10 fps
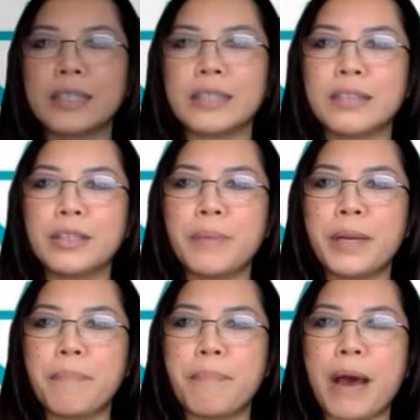a little bit
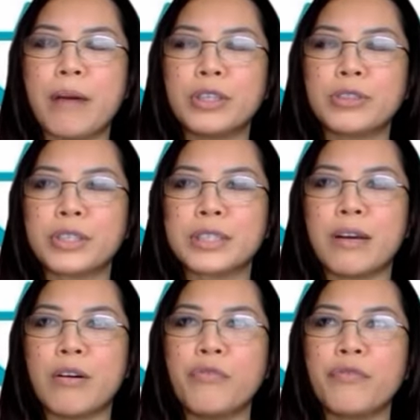about
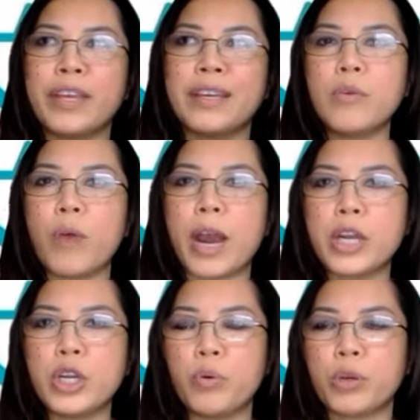yourself and why
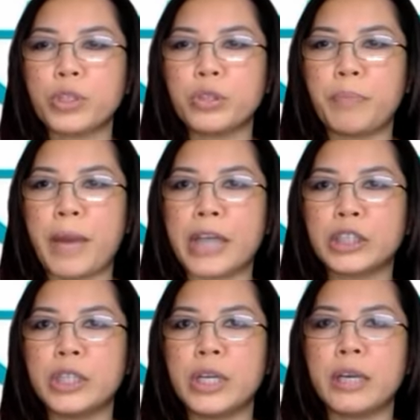you are so
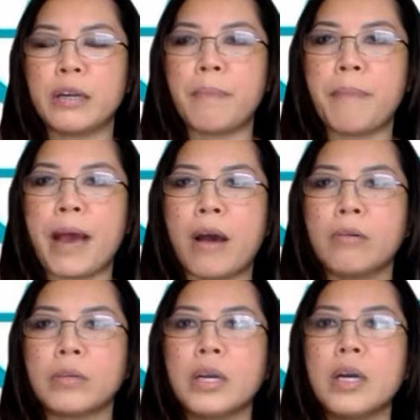passionate
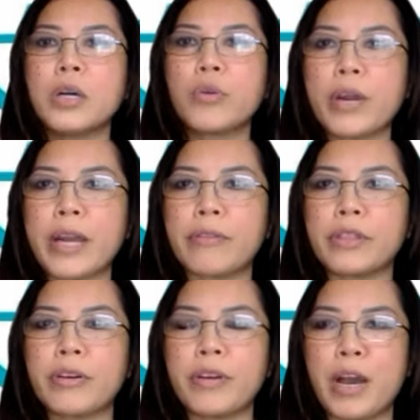about going out
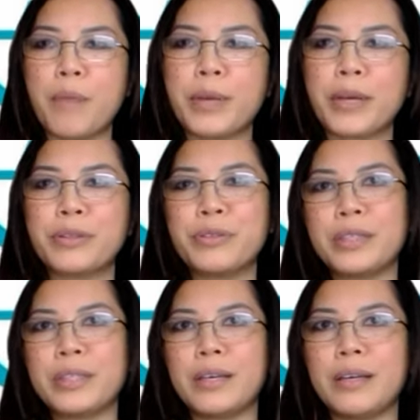there and helping others
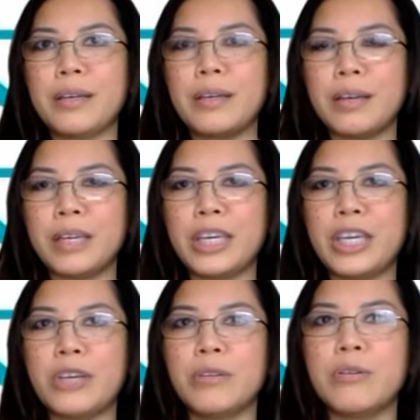
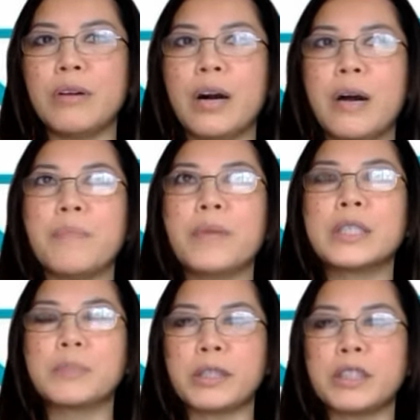heal,
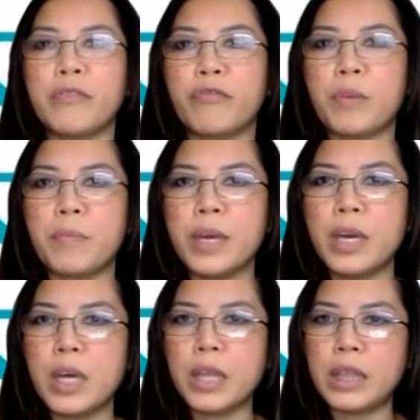especially from
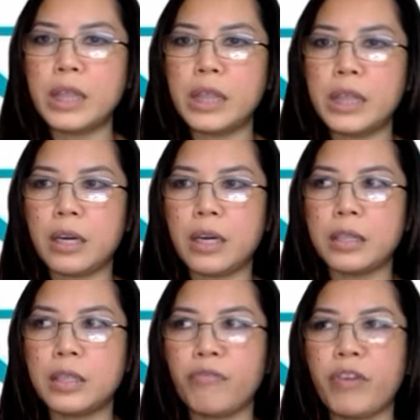
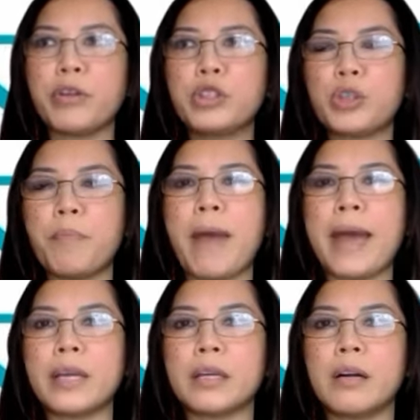the very
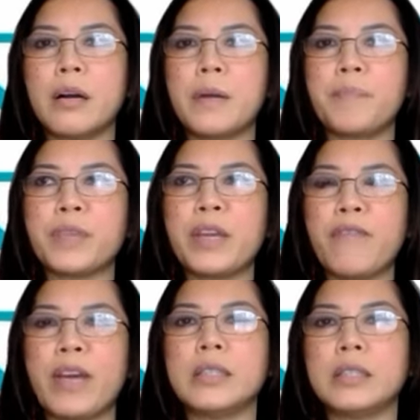traumatic
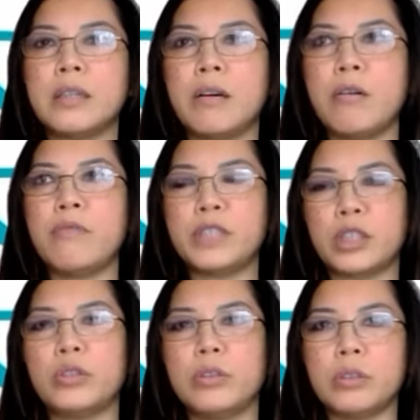event of
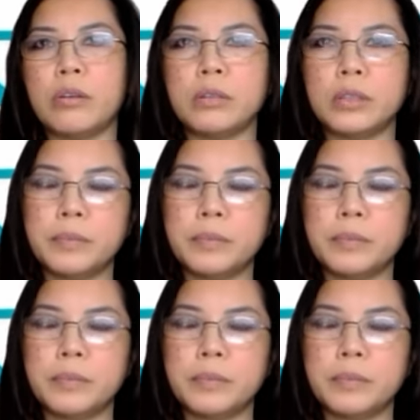sexual assault.